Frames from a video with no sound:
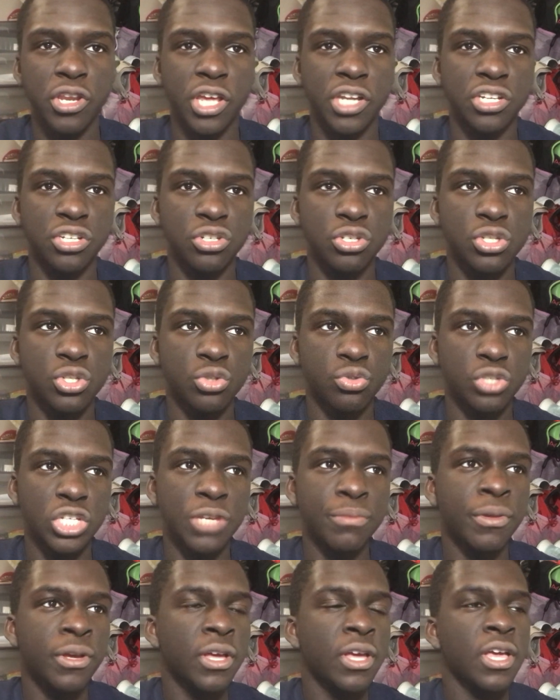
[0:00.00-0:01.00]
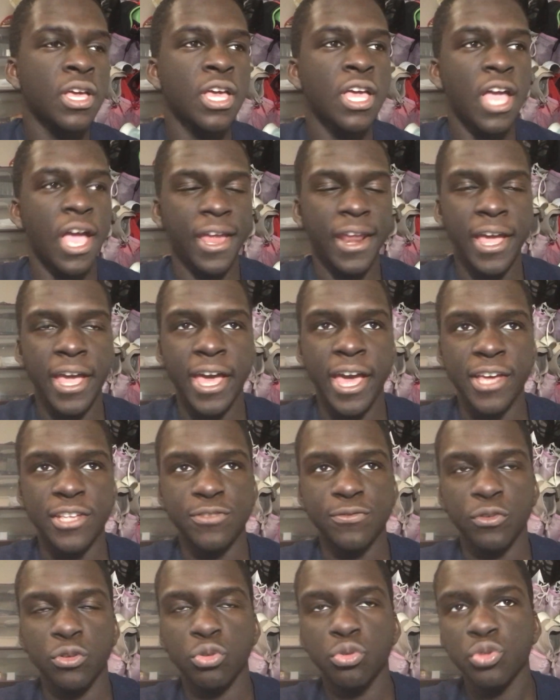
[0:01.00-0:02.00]
I did a stream and I asked
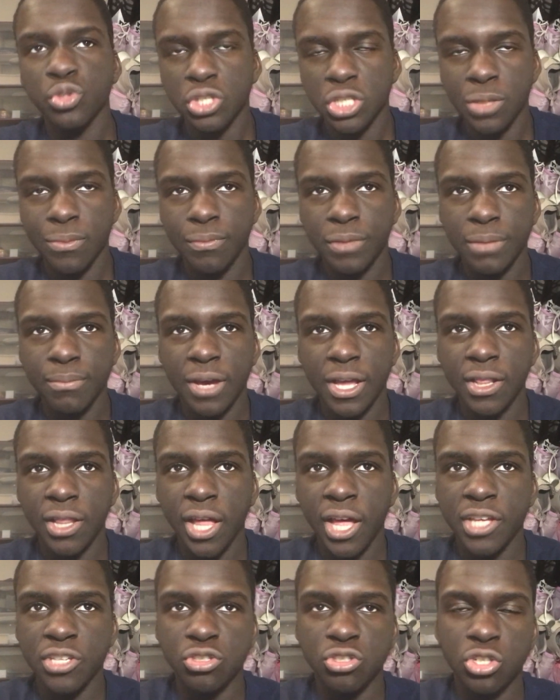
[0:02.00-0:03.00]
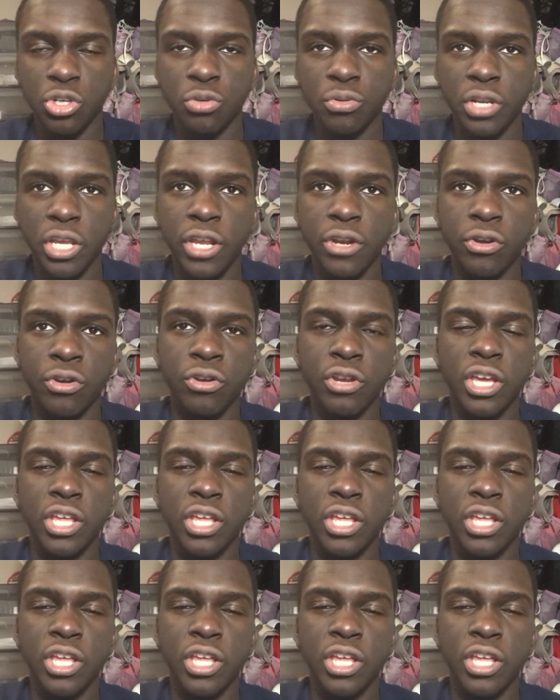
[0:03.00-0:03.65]
for who's going to be my last donator